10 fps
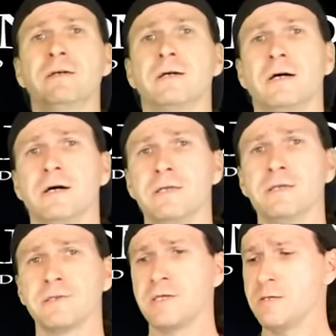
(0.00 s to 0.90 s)
uh, he
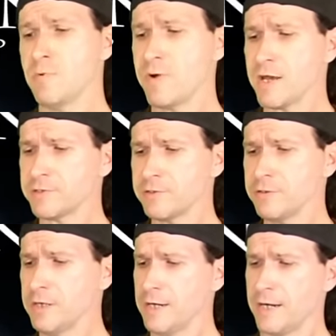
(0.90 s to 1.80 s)
is a HEMA master,
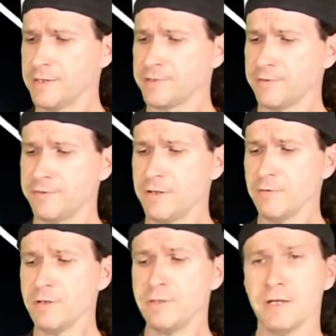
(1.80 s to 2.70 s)
has the
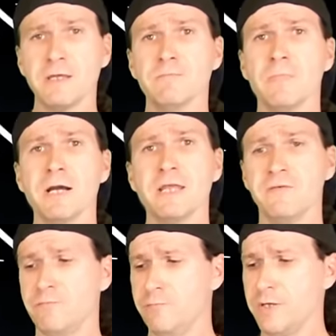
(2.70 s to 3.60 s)
theory that it might have
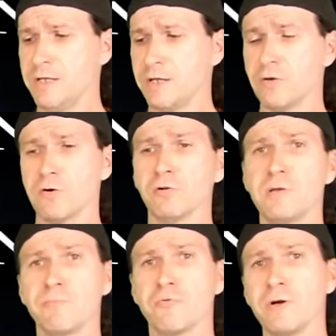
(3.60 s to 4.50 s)
been an early
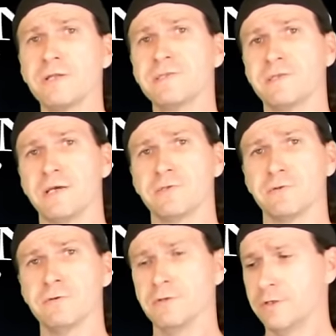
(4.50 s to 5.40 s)

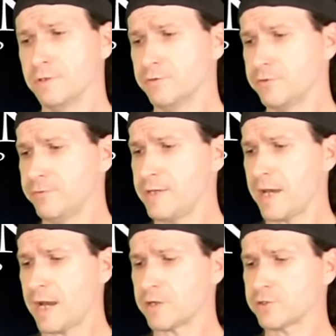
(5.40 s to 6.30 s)
predecessor to the
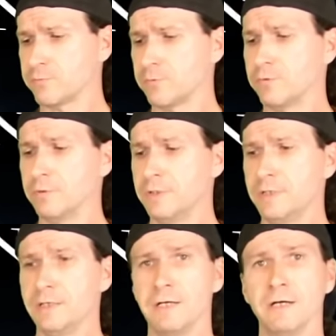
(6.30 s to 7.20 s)
actual
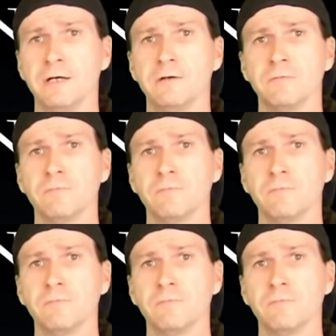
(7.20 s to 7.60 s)
uh,